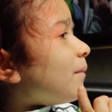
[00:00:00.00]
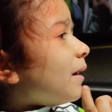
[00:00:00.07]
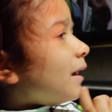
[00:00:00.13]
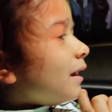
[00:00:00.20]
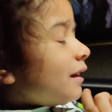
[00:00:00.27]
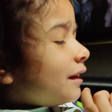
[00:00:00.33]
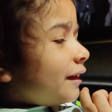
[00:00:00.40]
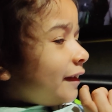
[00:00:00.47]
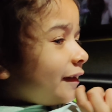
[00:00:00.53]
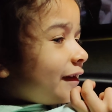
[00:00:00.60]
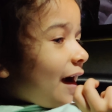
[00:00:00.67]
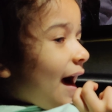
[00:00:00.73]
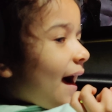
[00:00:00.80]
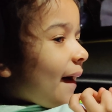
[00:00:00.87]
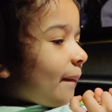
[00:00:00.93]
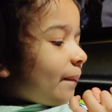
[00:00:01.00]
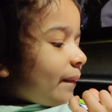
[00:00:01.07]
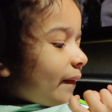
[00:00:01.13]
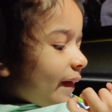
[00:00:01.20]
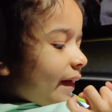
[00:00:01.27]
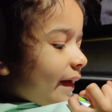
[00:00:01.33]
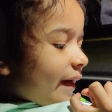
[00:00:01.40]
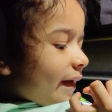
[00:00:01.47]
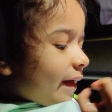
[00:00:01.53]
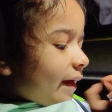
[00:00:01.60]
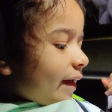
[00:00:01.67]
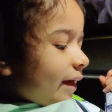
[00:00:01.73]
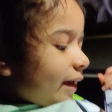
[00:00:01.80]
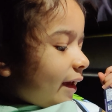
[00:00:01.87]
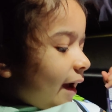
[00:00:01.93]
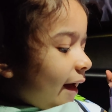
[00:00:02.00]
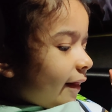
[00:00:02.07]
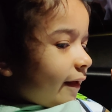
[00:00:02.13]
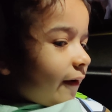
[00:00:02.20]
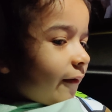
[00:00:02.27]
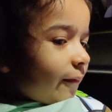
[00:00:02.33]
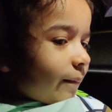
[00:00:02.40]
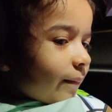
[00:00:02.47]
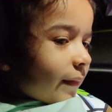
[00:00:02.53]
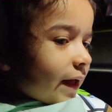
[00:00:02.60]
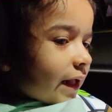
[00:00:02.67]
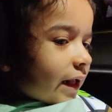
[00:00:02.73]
means stop, yellow means...